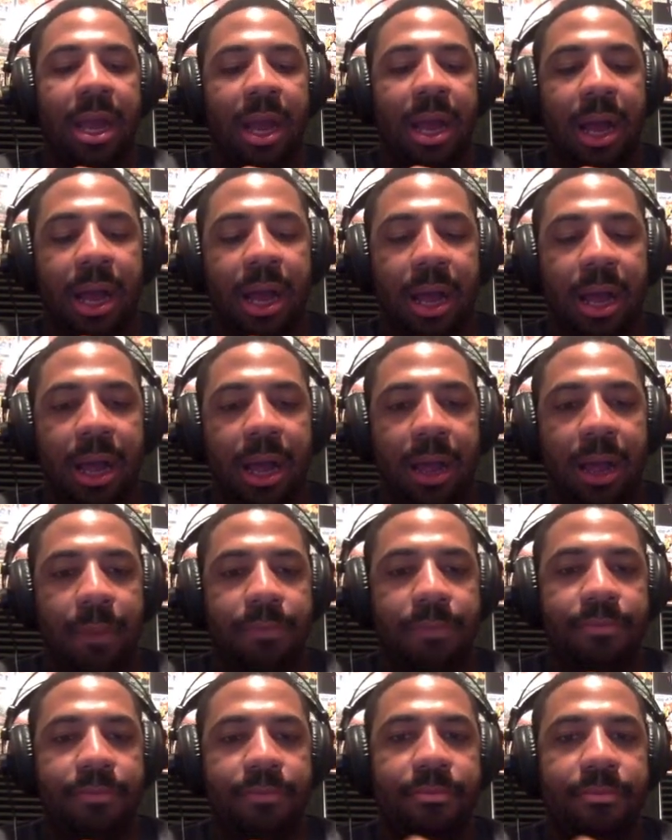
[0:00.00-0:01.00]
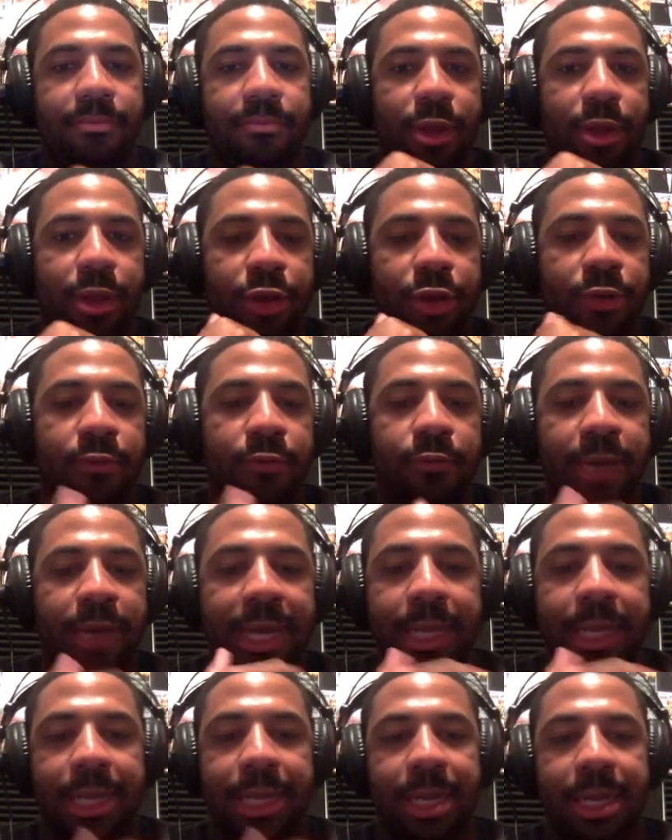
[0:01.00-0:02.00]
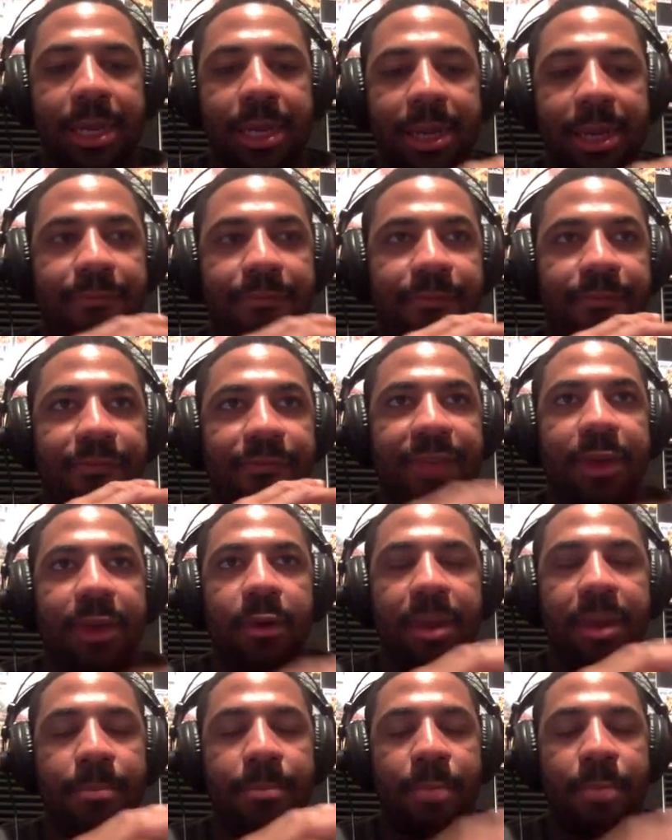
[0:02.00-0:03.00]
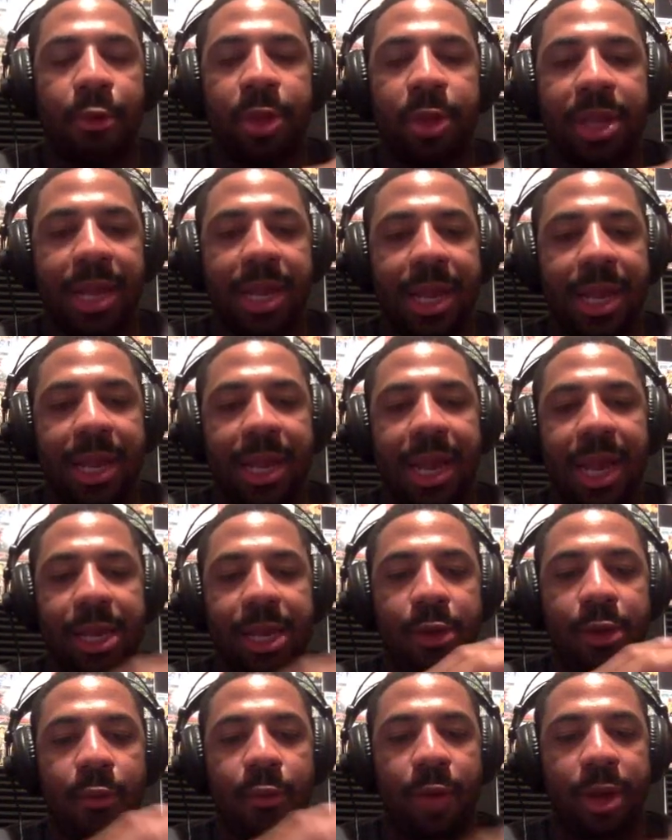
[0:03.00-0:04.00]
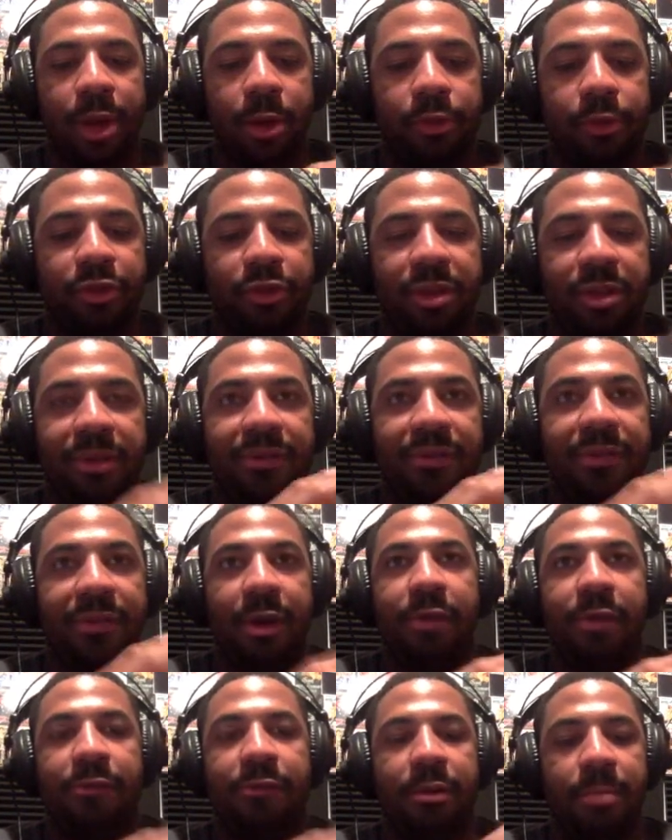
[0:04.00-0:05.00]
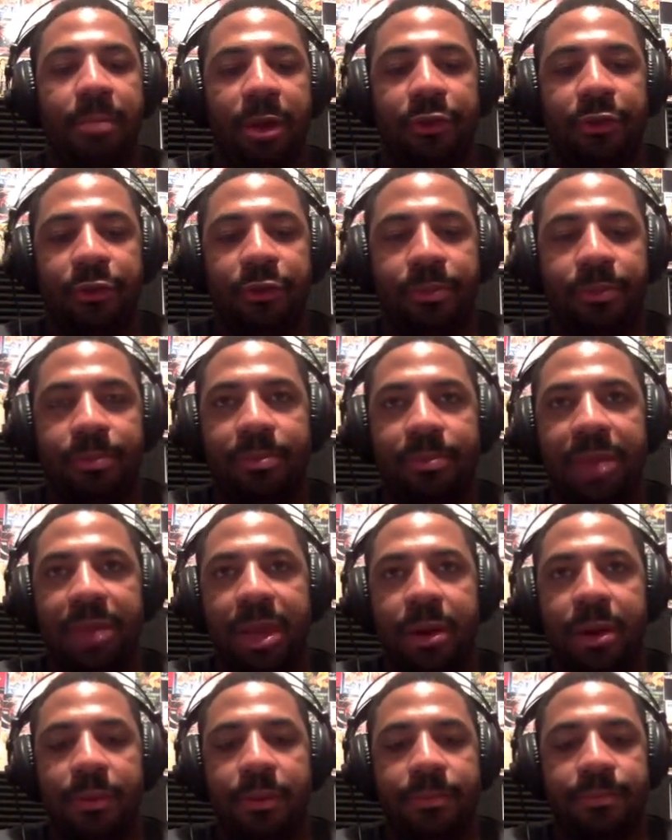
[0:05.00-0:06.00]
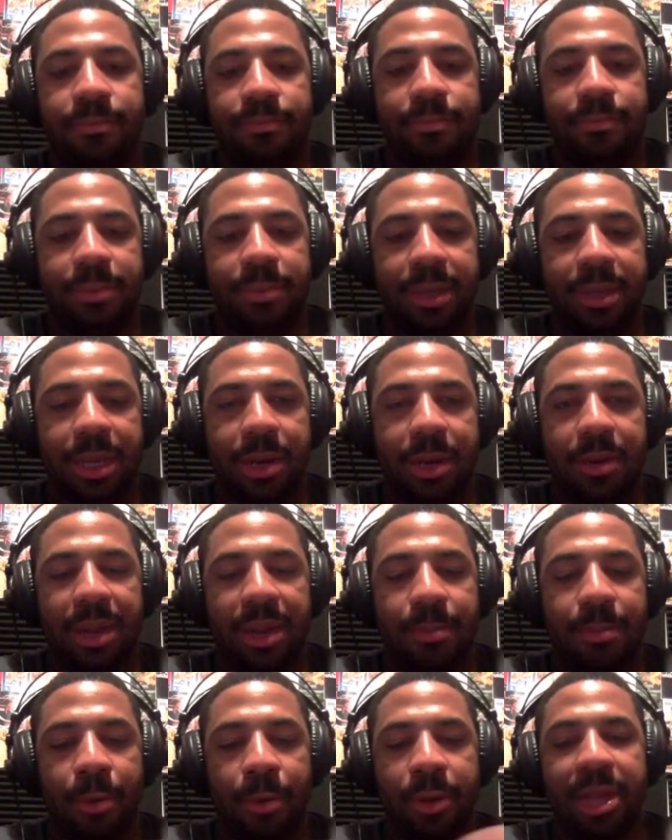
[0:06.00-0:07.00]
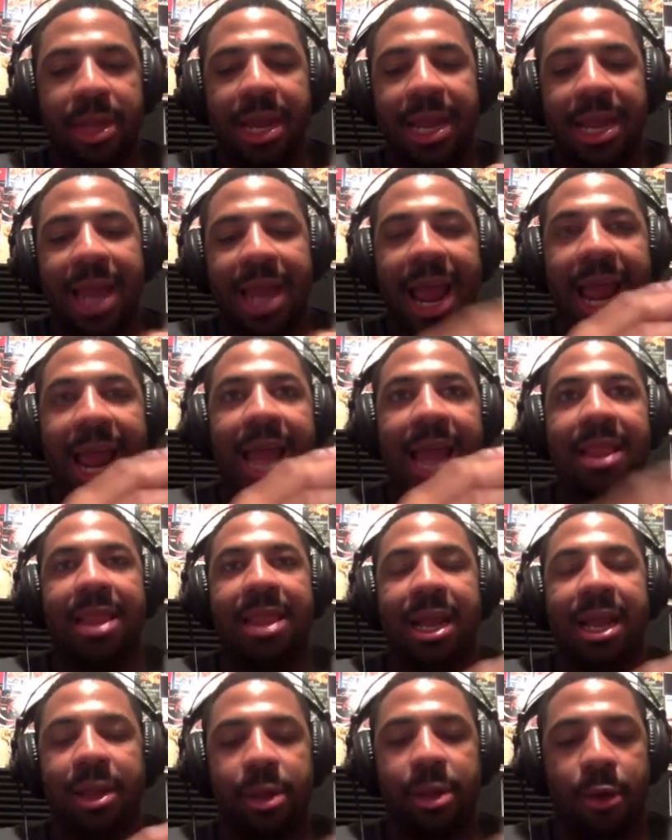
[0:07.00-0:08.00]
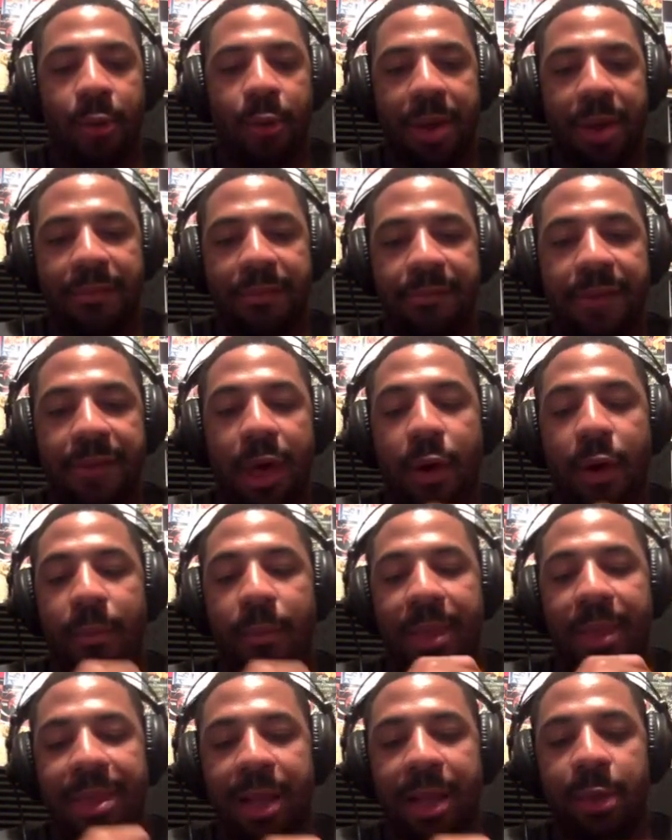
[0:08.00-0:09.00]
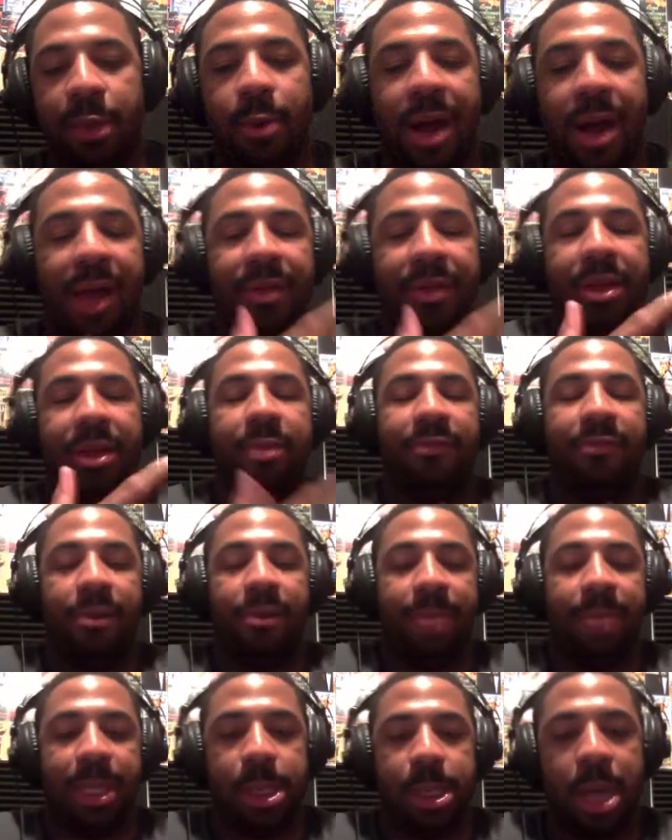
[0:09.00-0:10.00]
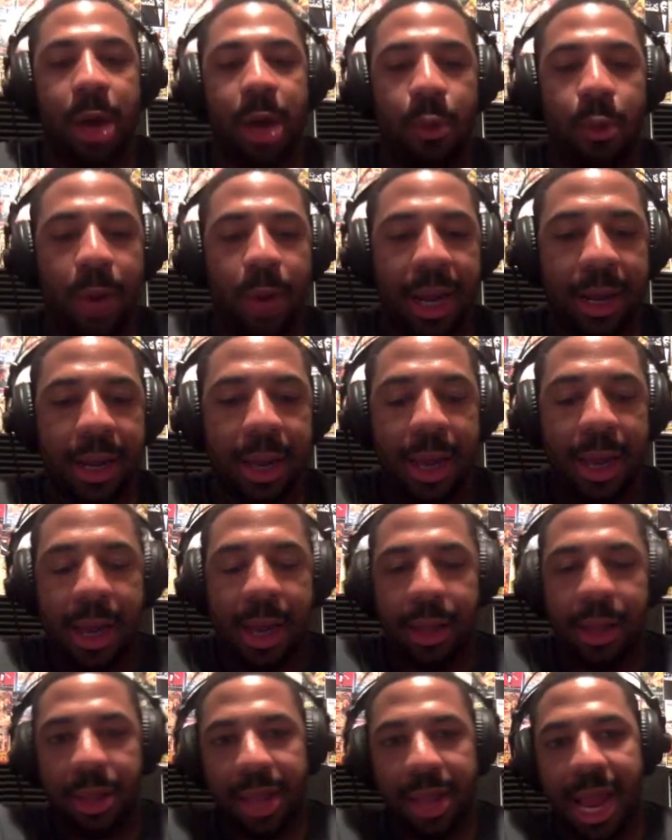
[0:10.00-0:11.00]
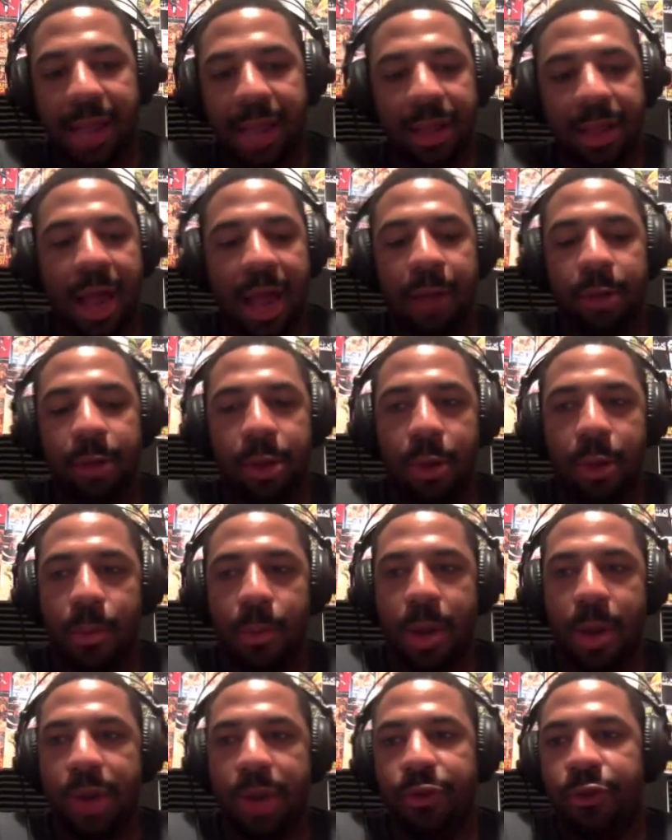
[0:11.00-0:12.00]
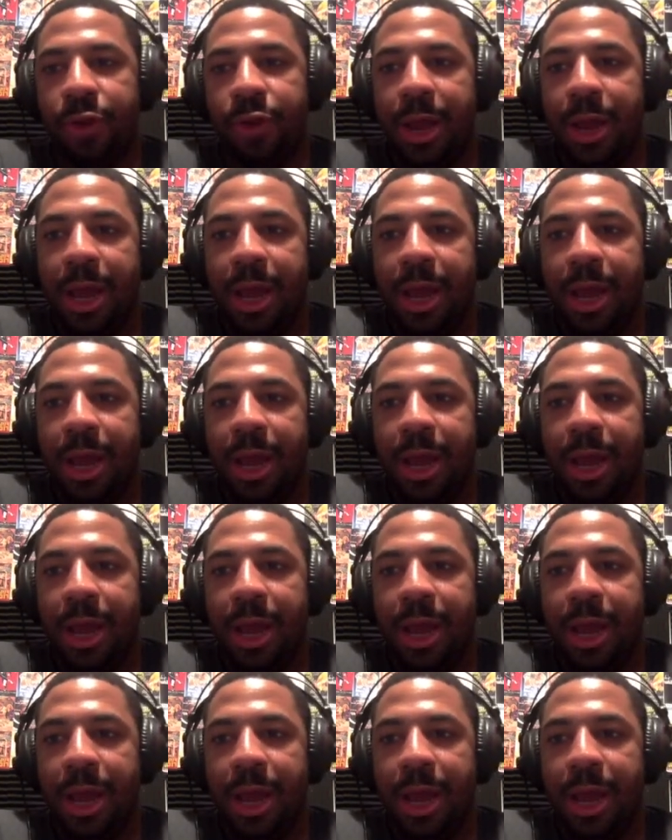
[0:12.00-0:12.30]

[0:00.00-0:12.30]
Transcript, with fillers: Um, you really feel immersed in it, and you really are just very, very much, you know, you know, immersed in it, and think it's a great film, and that's why I think a film like John Wick stands out so much.